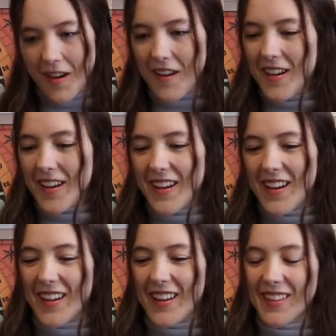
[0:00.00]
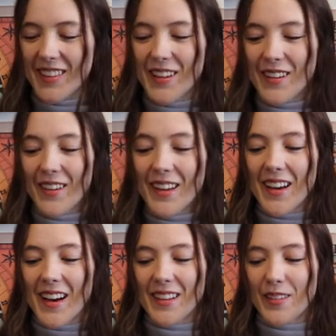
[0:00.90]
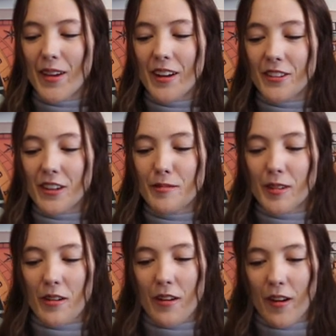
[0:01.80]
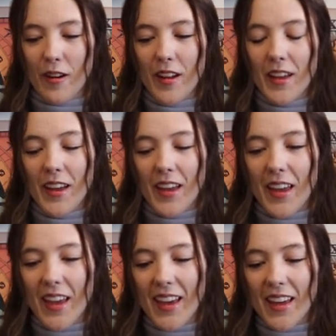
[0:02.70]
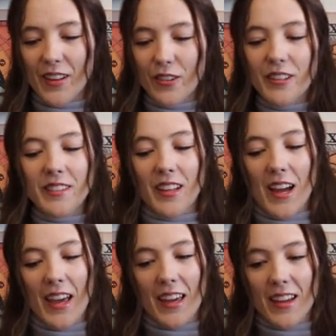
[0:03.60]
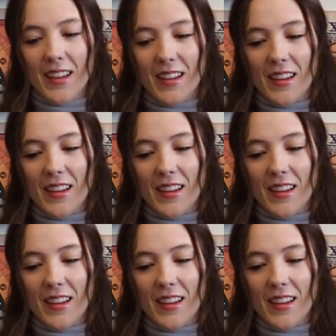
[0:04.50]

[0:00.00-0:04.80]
So they realized, they made a judgment call. And it looks like